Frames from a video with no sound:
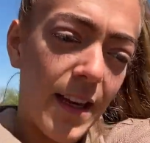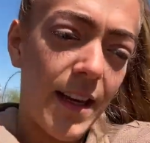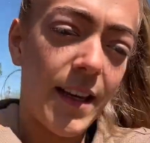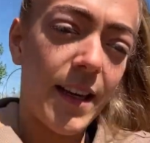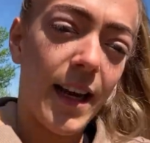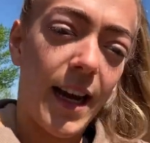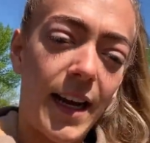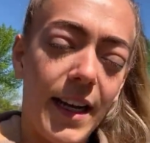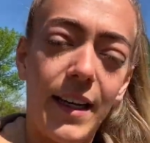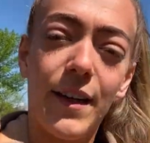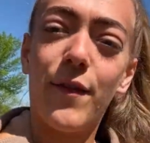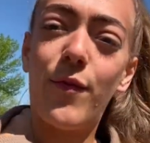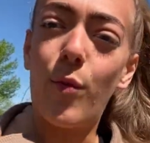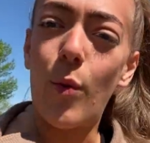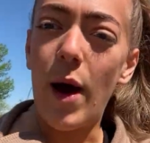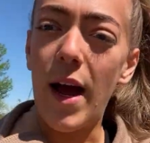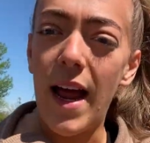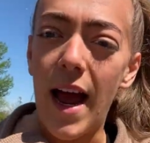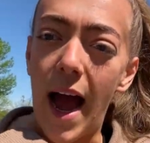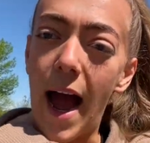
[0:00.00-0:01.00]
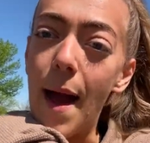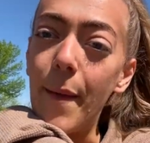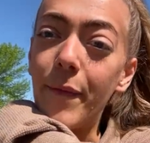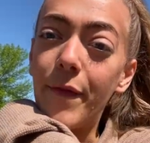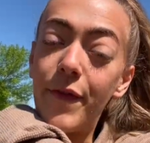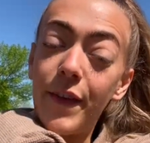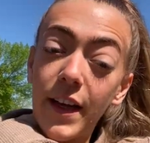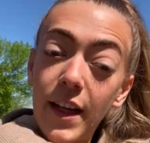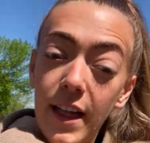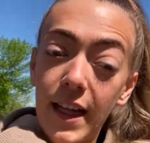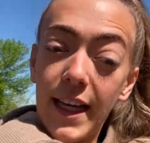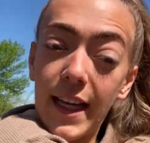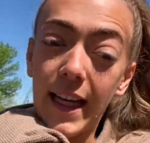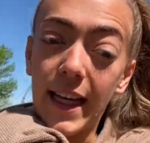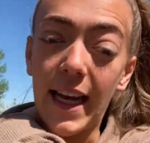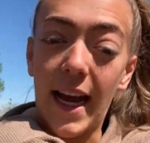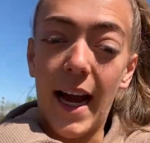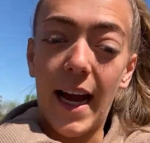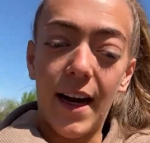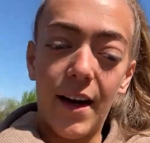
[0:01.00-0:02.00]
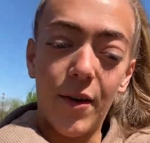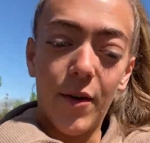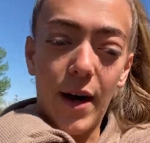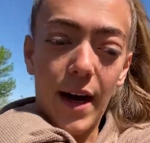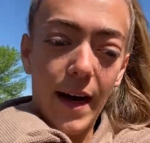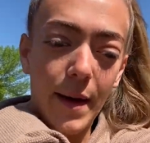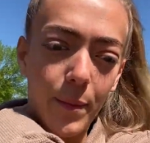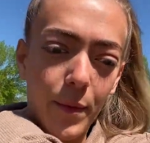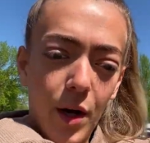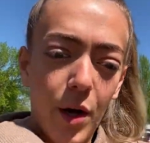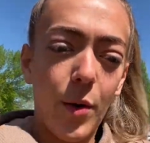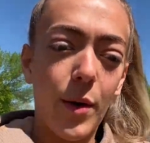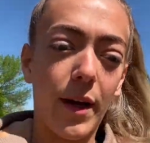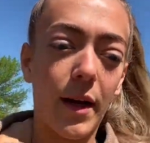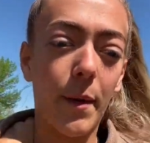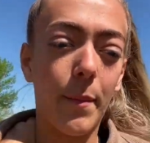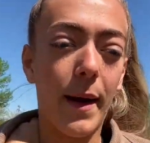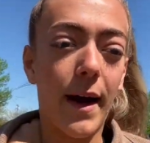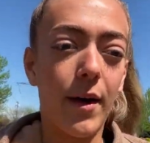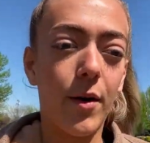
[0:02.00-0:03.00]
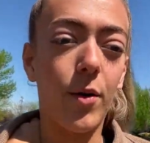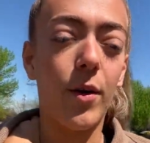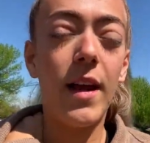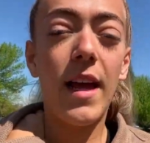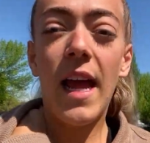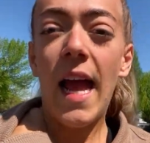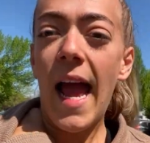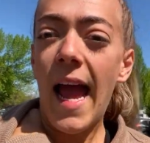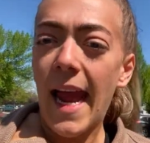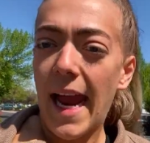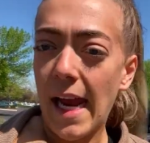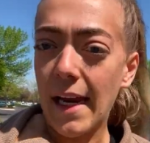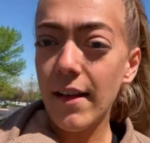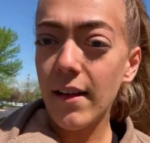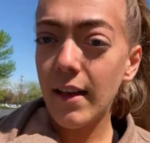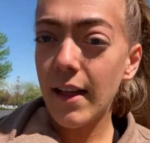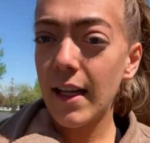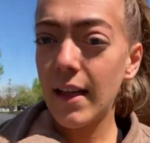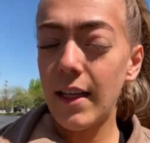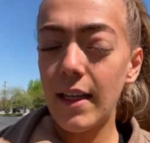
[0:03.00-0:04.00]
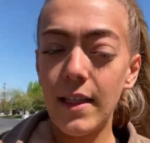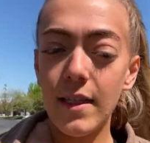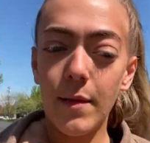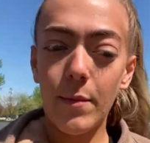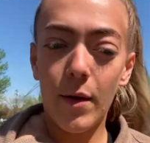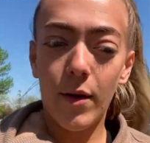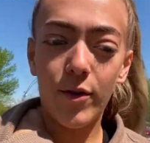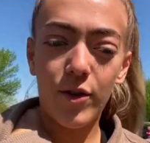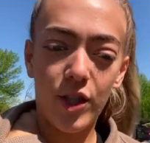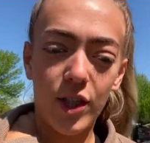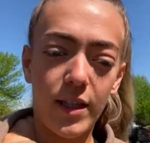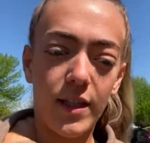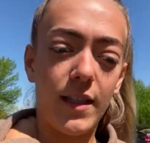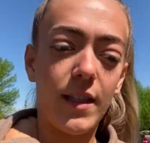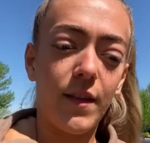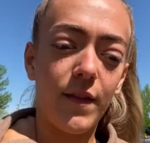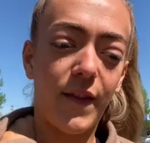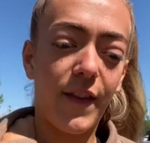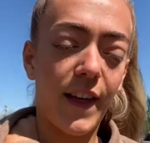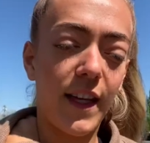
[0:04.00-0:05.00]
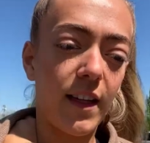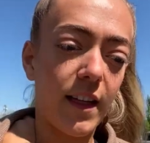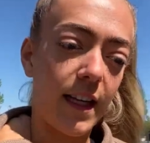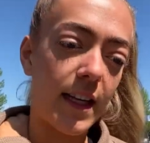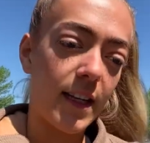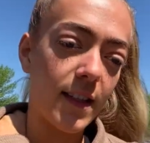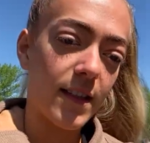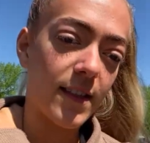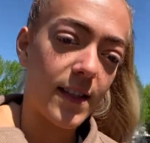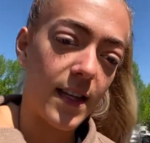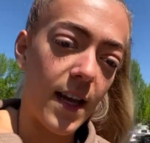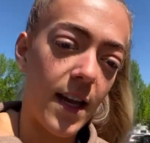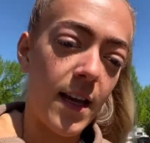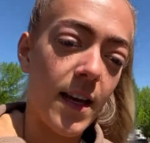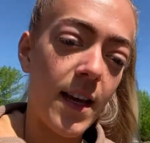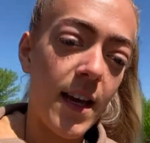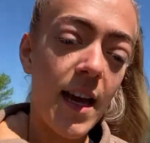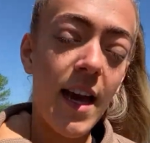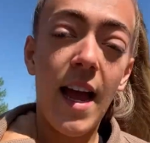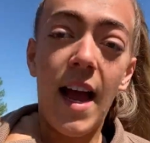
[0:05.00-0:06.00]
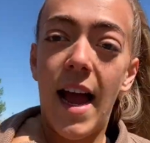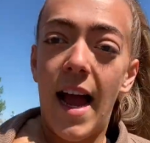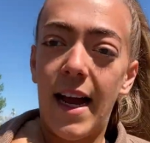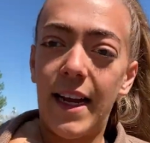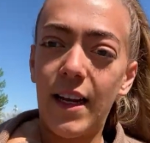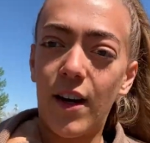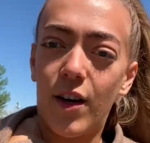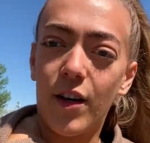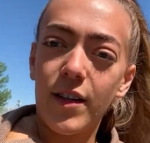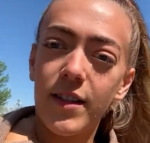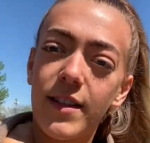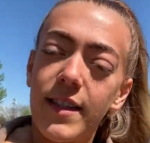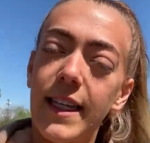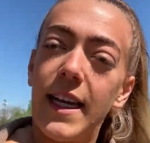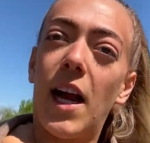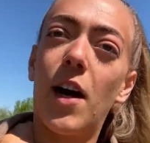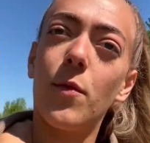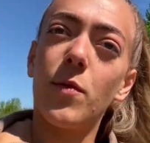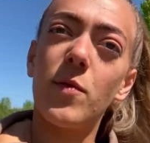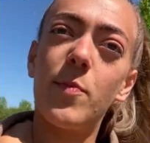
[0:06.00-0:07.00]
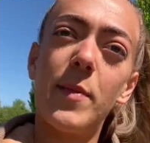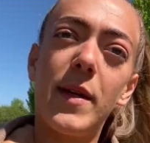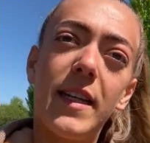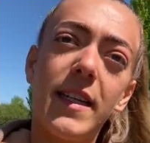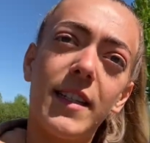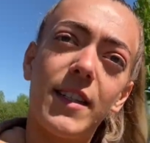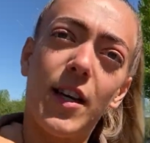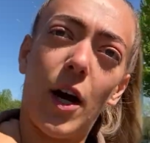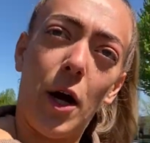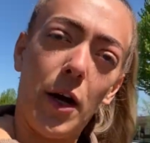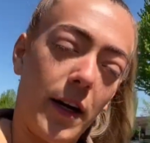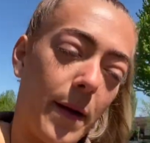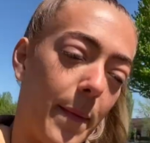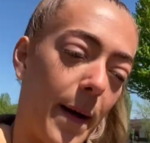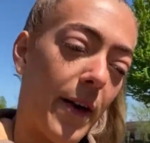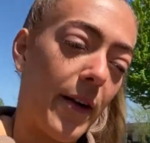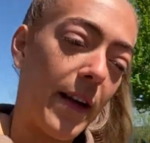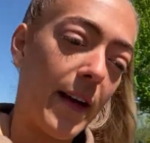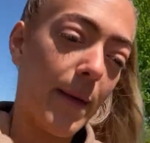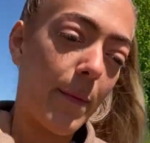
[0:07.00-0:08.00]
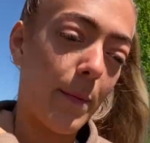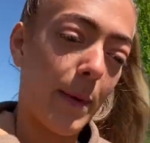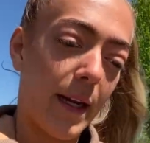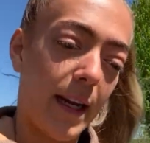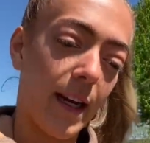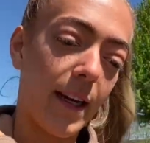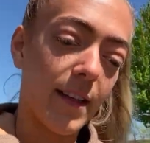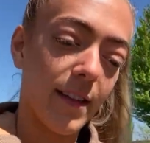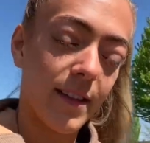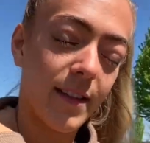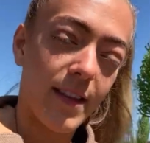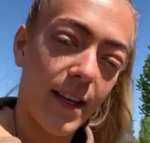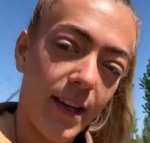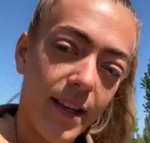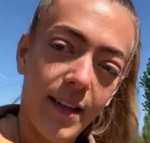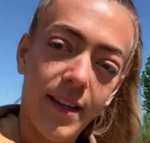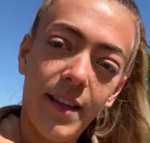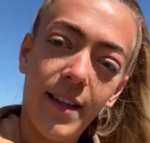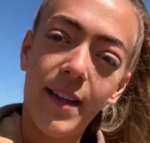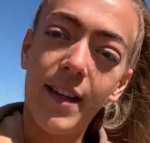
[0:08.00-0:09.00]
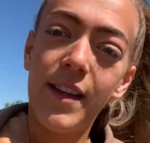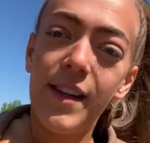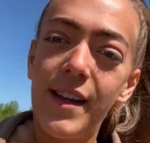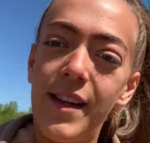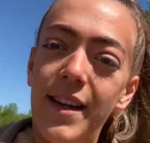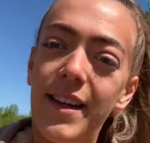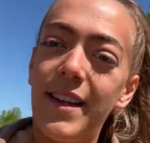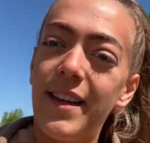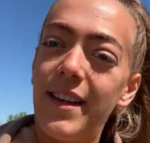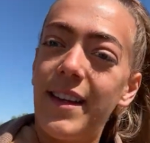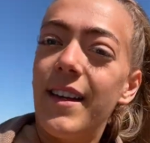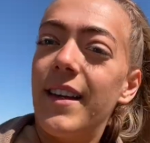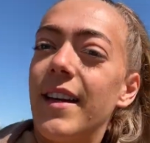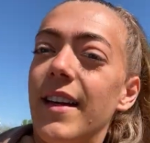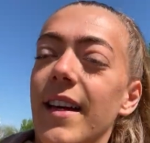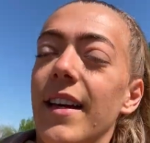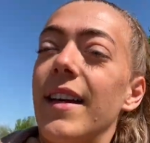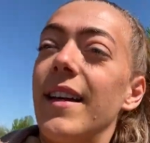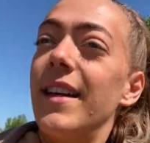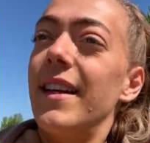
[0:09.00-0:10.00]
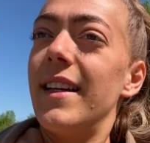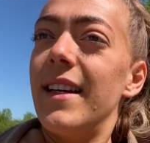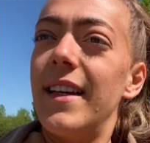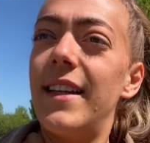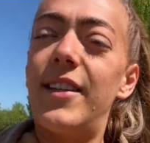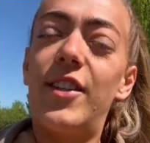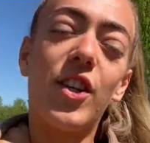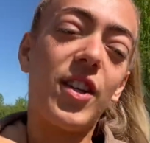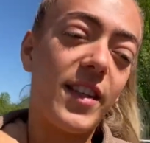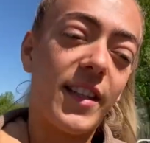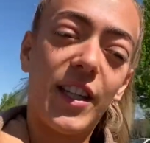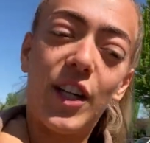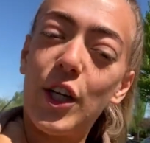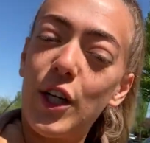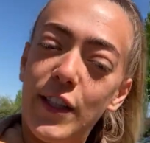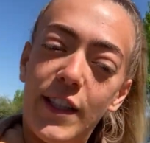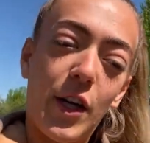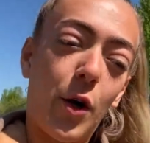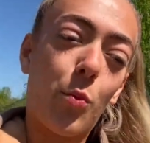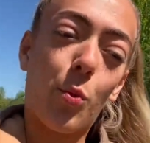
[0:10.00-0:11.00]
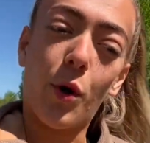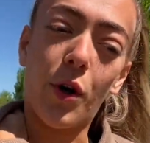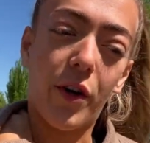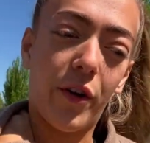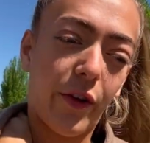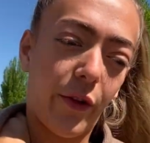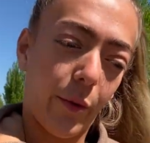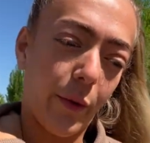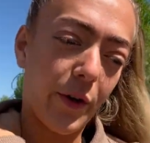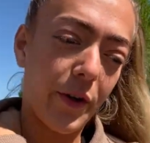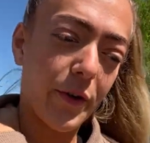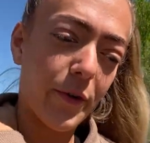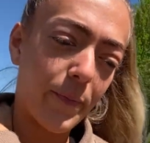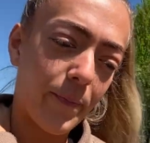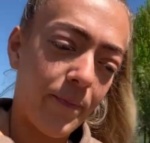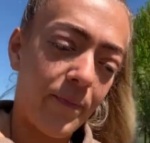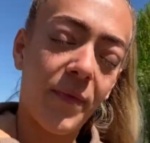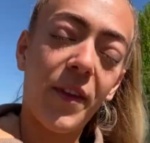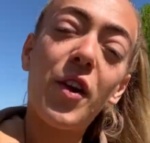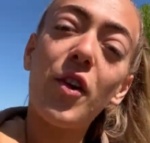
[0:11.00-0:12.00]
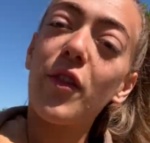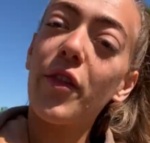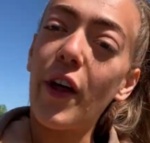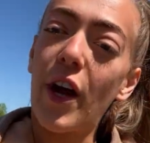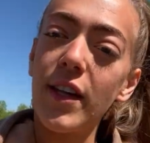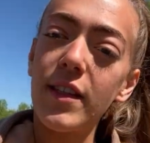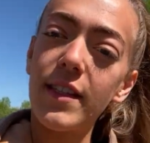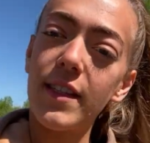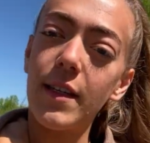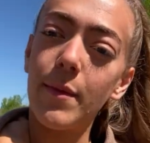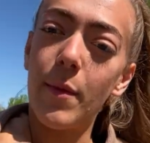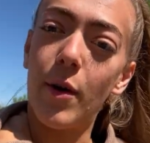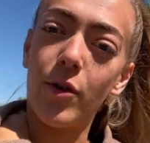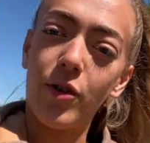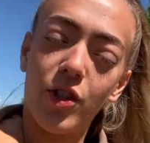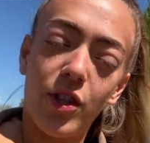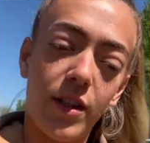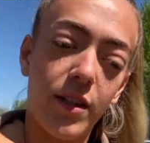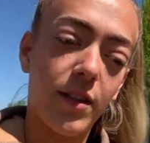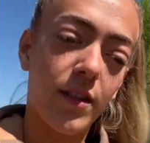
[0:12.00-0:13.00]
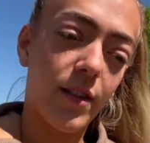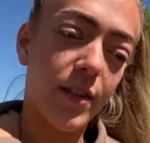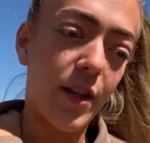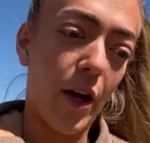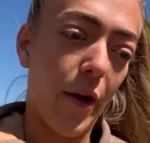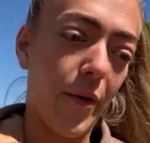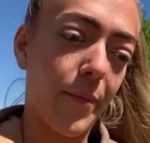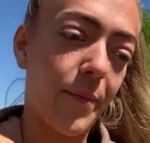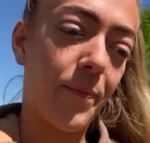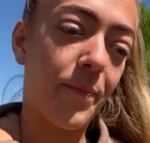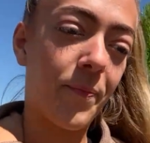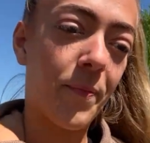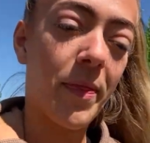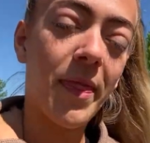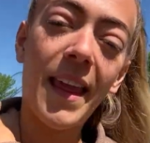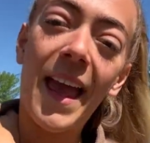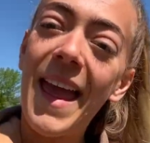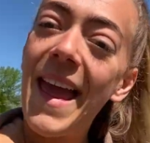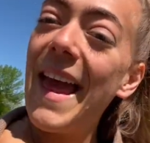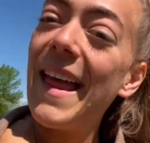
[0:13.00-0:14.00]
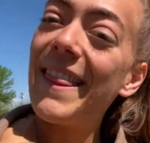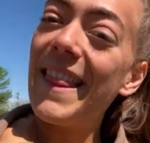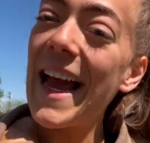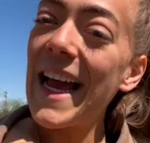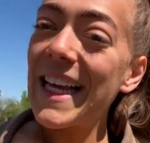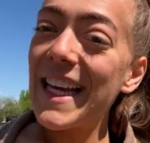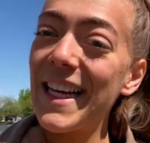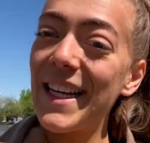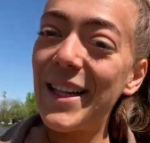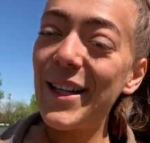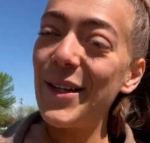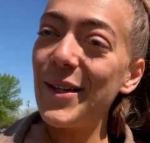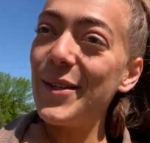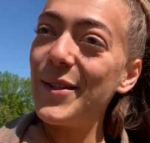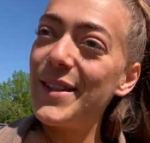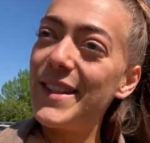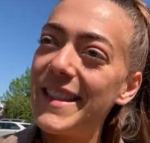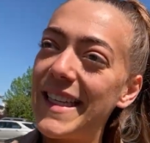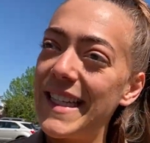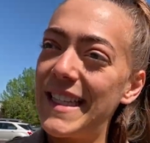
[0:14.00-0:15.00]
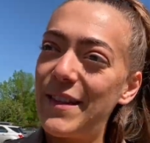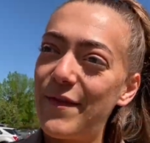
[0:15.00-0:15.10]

kind of what I'm feeling and how I'm going about handling these emotions and feelings. And it honestly helps me to talk about it because it's just good to work through your thoughts and emotions. So that concludes this